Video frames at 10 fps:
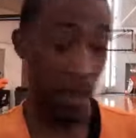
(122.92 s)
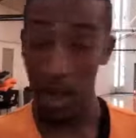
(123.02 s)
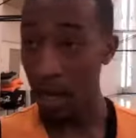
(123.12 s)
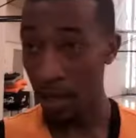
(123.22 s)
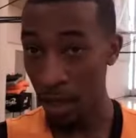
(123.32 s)
speeding
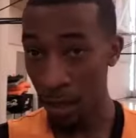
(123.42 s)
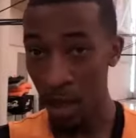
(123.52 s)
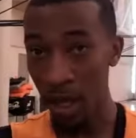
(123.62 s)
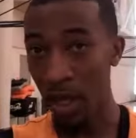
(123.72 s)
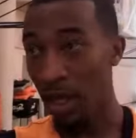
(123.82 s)
guys up,
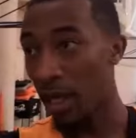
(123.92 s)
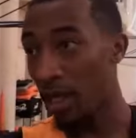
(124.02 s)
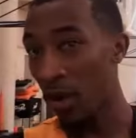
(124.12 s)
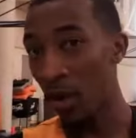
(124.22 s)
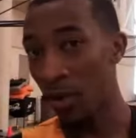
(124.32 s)

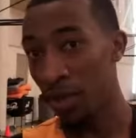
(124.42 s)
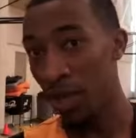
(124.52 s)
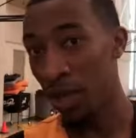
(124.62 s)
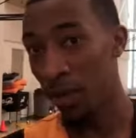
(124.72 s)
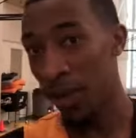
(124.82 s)
getting turnovers
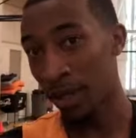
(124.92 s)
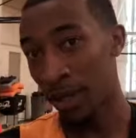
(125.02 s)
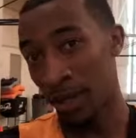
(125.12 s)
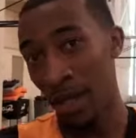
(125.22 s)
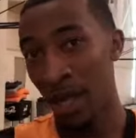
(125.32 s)
in the
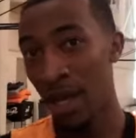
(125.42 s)
practice.